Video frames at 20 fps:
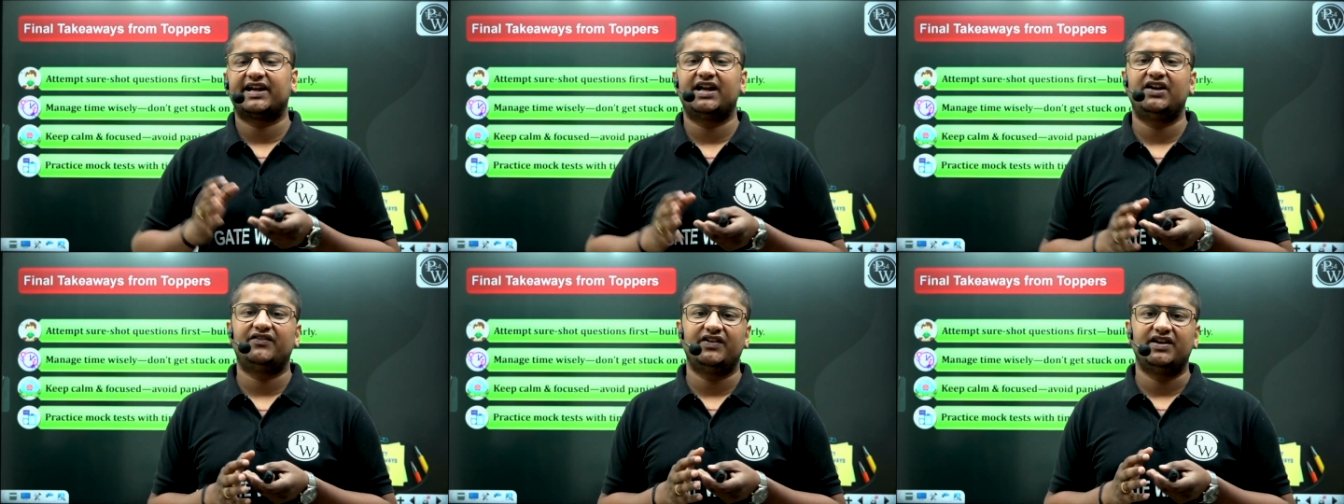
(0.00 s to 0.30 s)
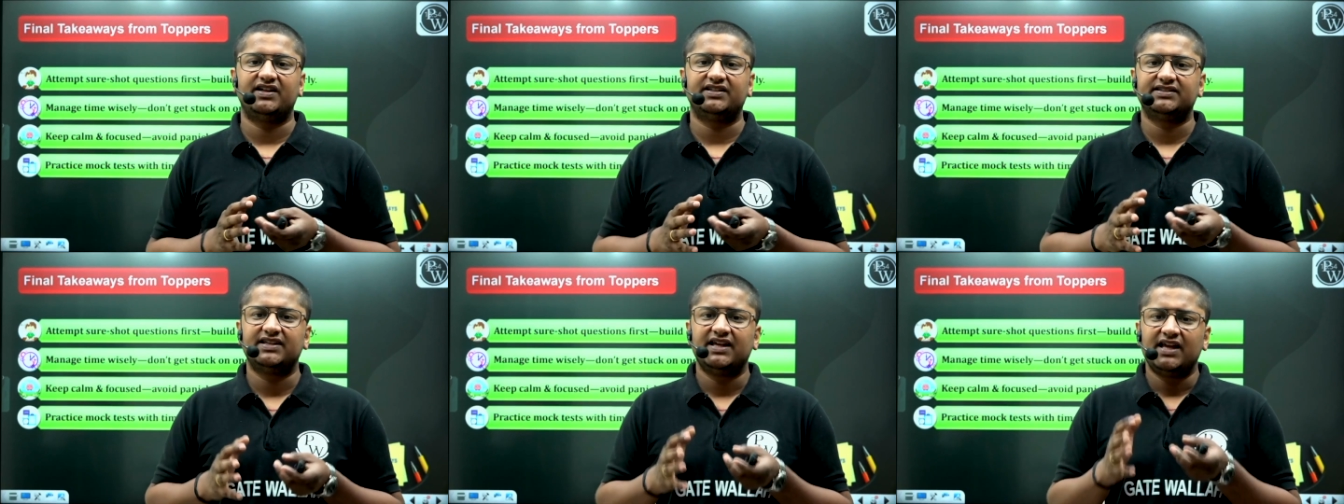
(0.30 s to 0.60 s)
phase,
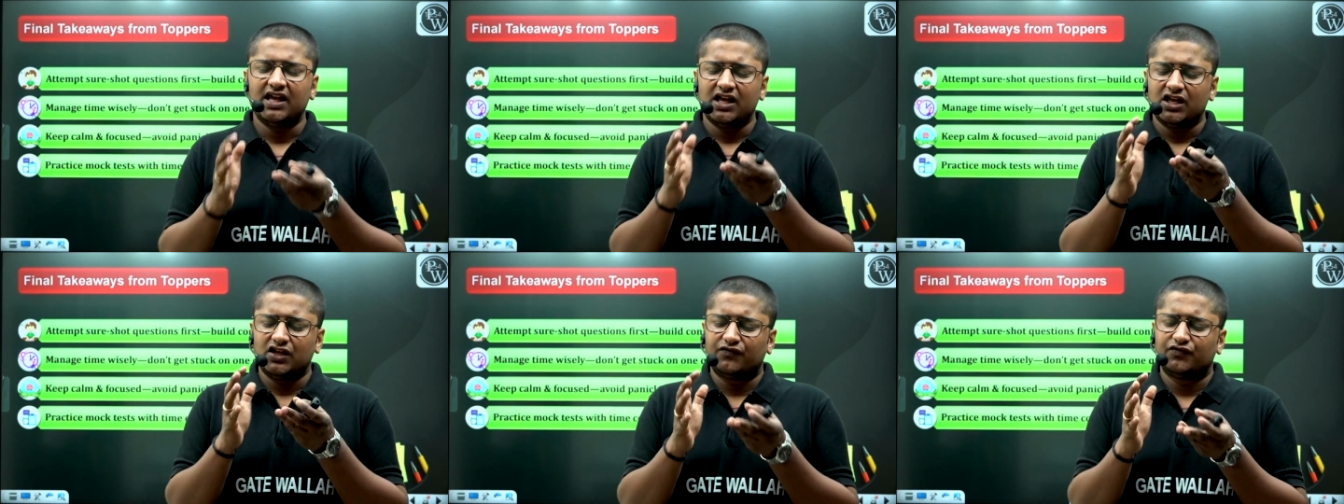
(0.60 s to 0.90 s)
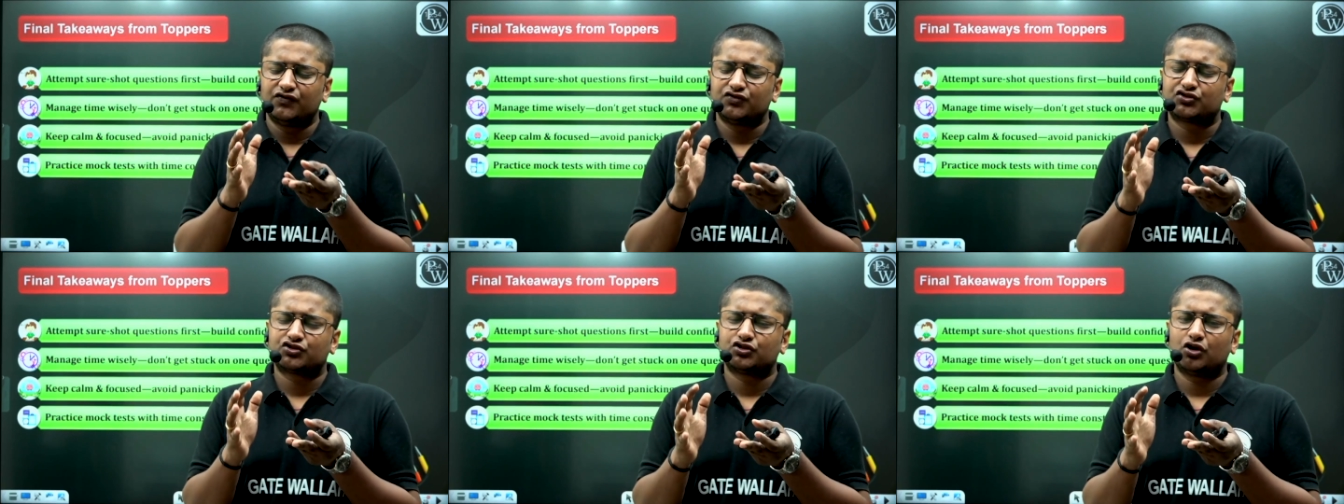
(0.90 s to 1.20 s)
if you
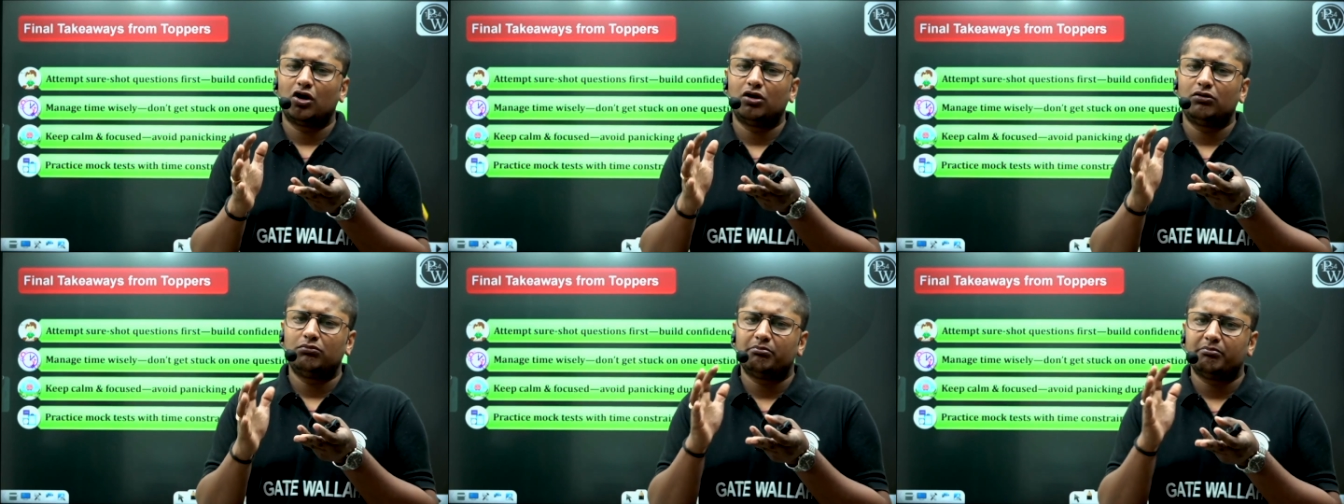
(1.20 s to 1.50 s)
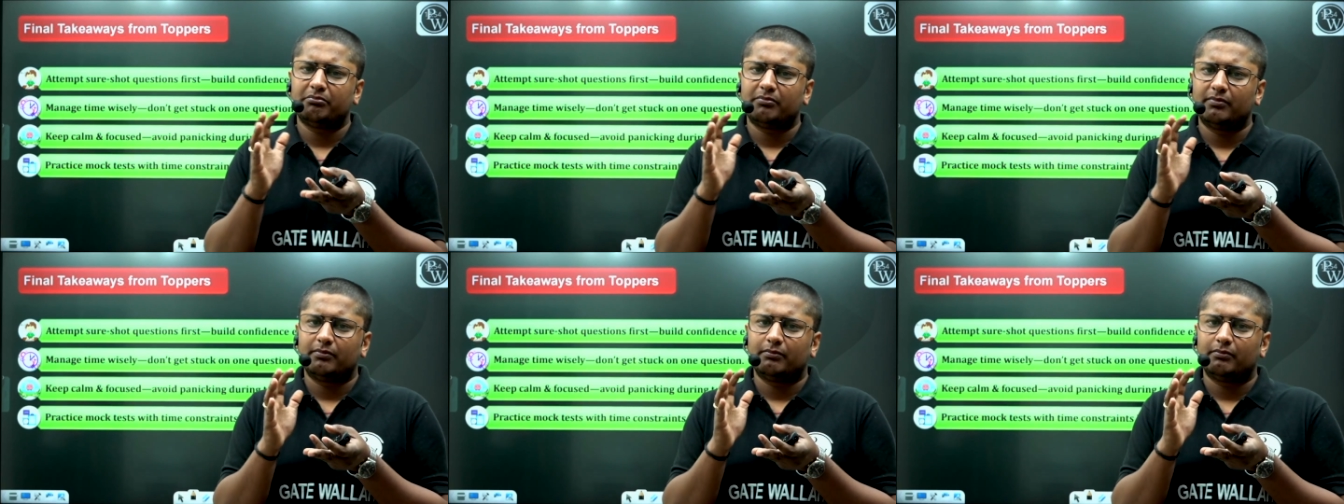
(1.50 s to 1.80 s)
solve
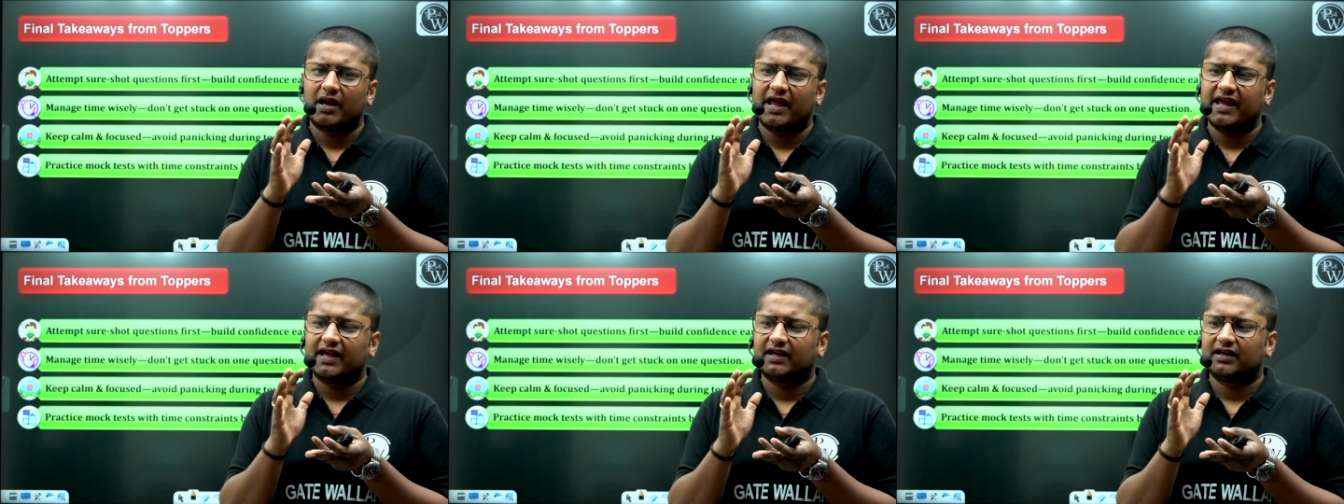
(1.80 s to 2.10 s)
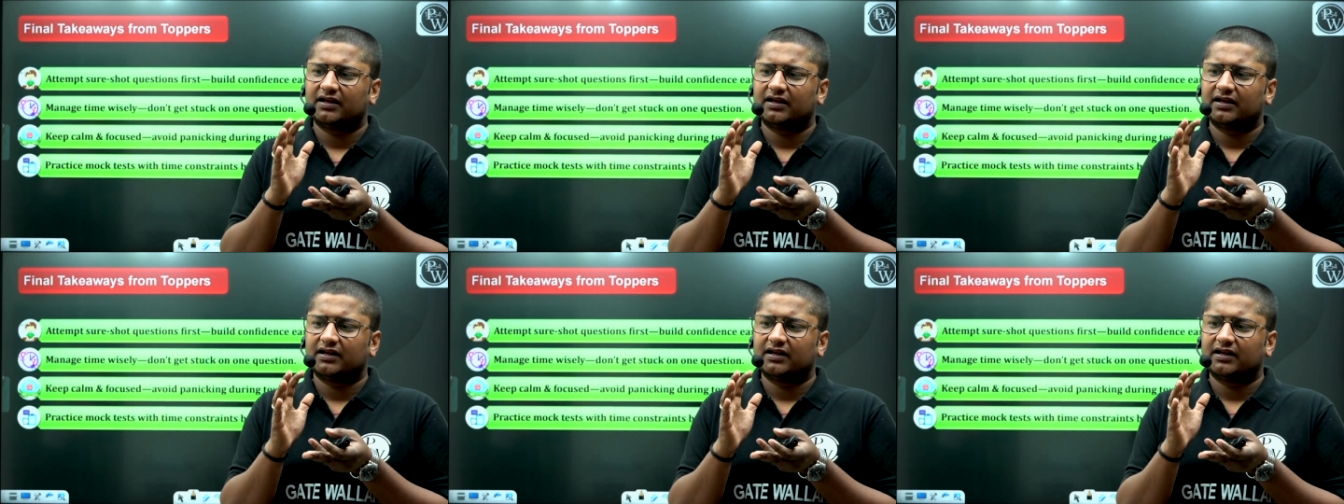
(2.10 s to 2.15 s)
like